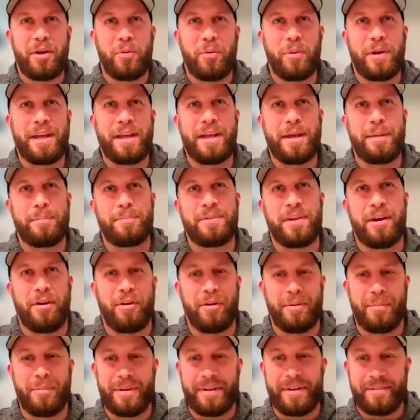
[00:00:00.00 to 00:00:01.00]
we keep
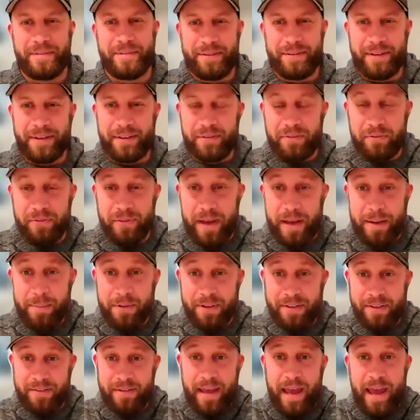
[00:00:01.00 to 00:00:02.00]
telling him he's
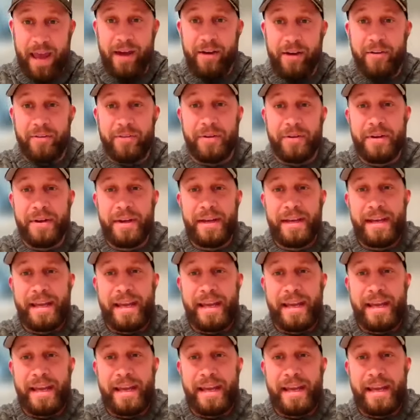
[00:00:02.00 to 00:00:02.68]
famous now.